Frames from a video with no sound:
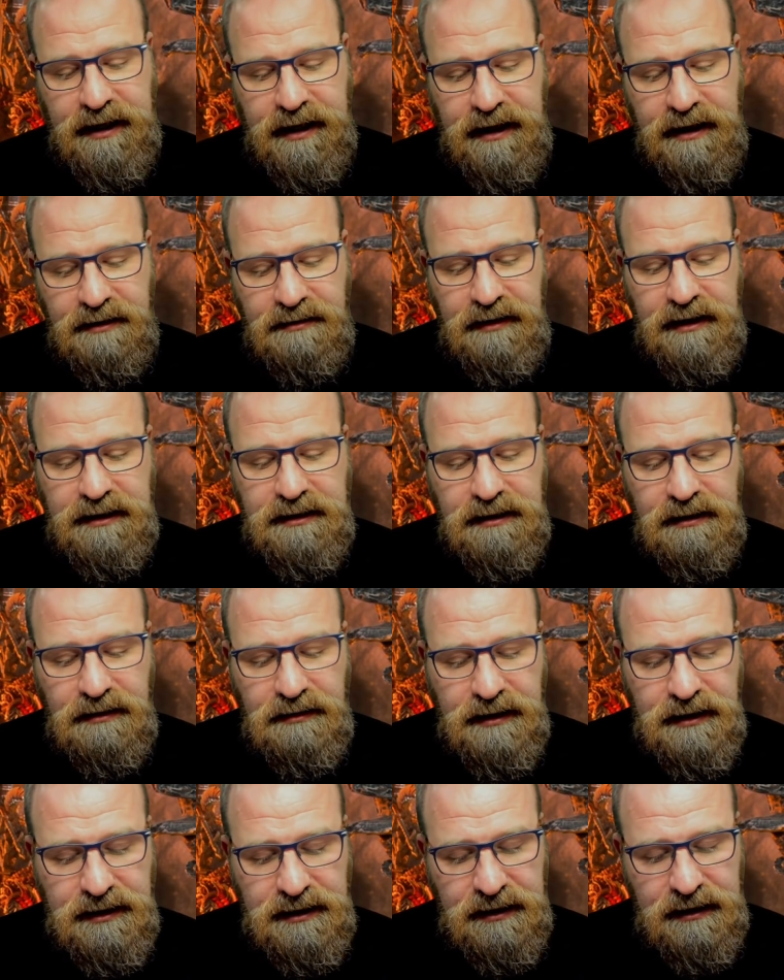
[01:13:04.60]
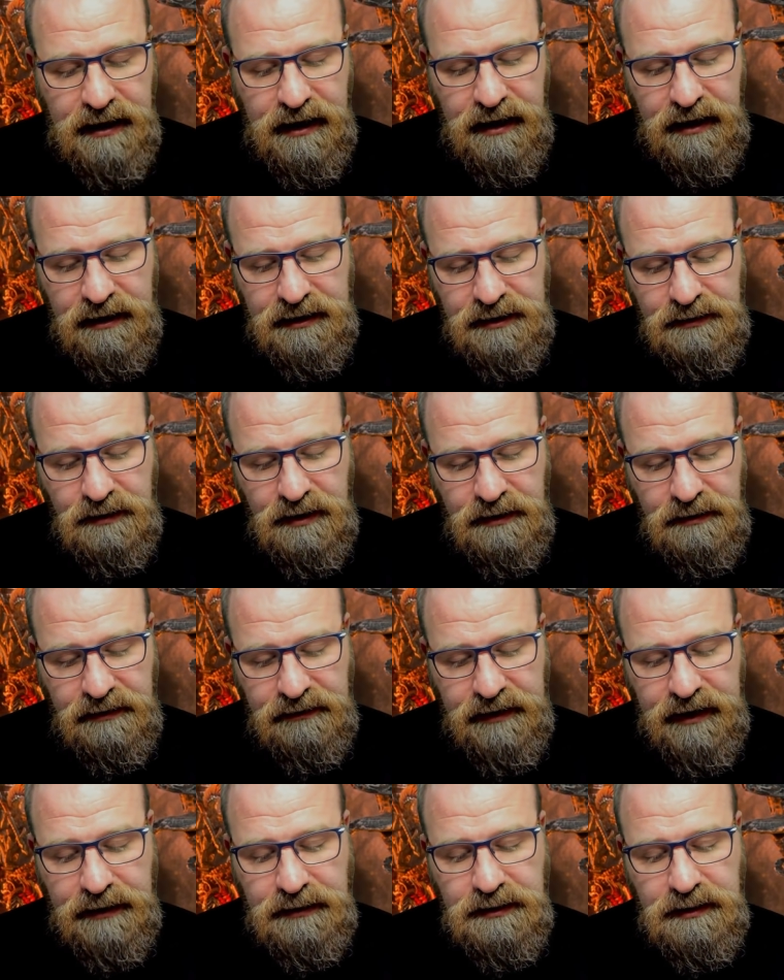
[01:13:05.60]
I agreed to do this, to work
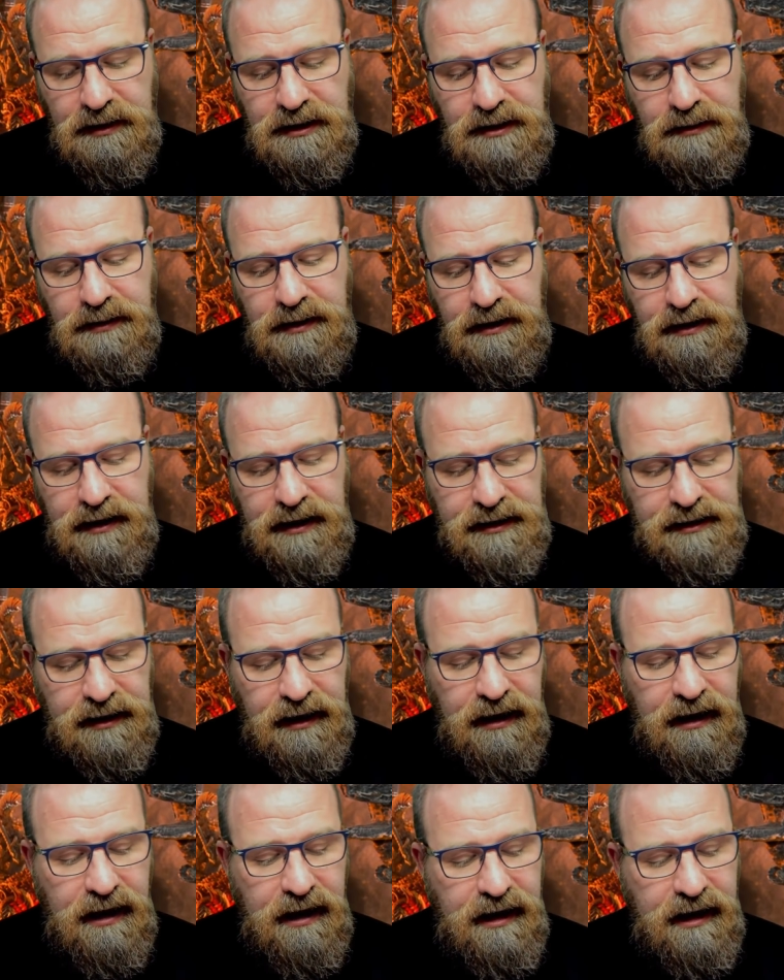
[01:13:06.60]
with Games Workshop on this,